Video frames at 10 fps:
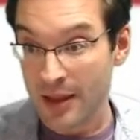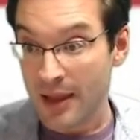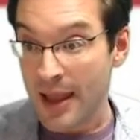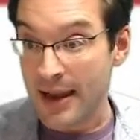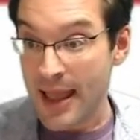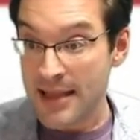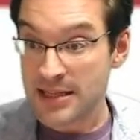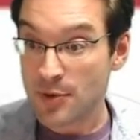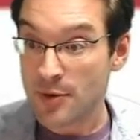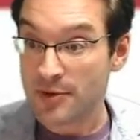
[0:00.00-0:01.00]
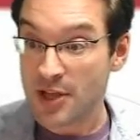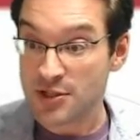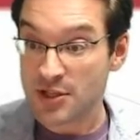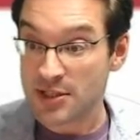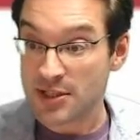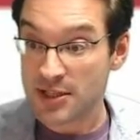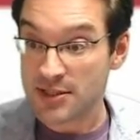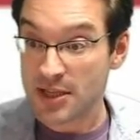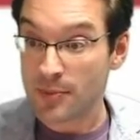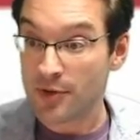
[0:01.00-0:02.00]
And as a permutation on six
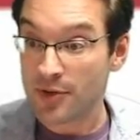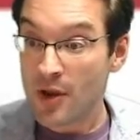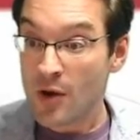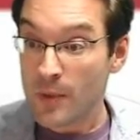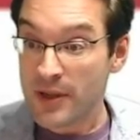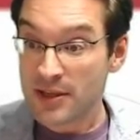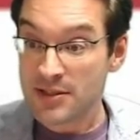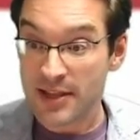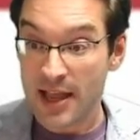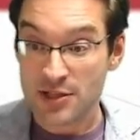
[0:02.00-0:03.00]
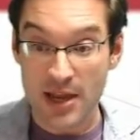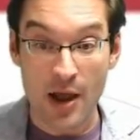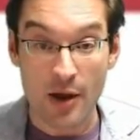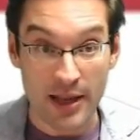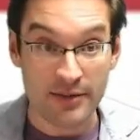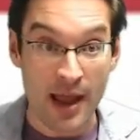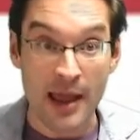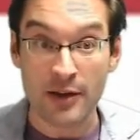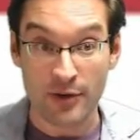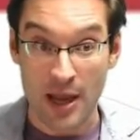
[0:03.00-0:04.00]
symbols, we can sketch out a
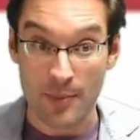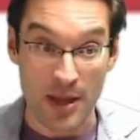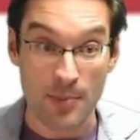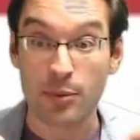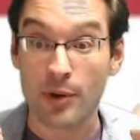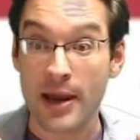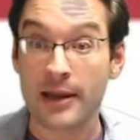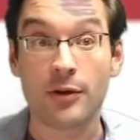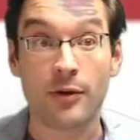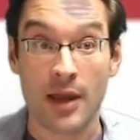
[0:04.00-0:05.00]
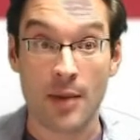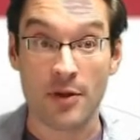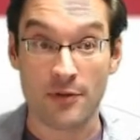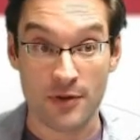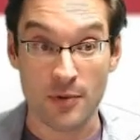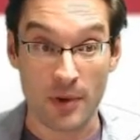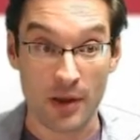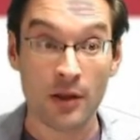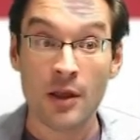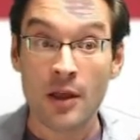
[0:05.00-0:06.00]
diagram, a braidogram, if you
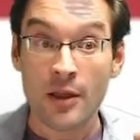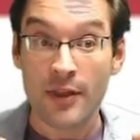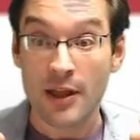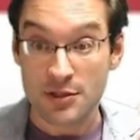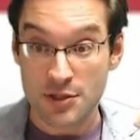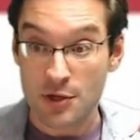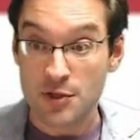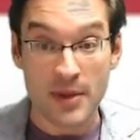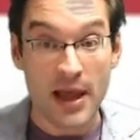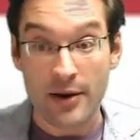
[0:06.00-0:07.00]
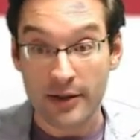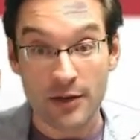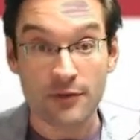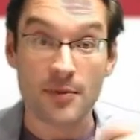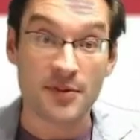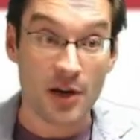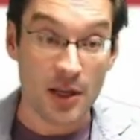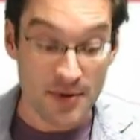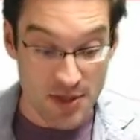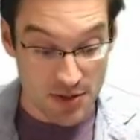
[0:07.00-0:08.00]
will, that shows me how to get from the starting
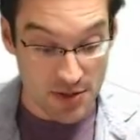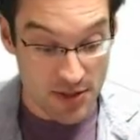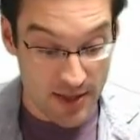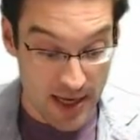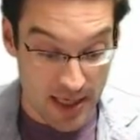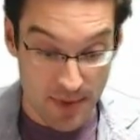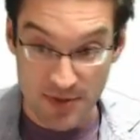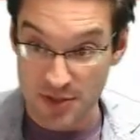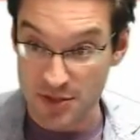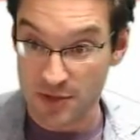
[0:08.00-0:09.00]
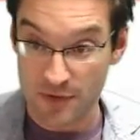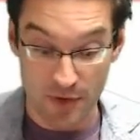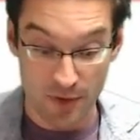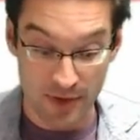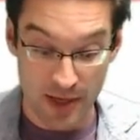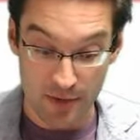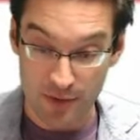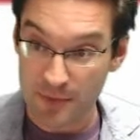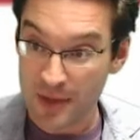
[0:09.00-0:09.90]
positions to the ending positions for those letters.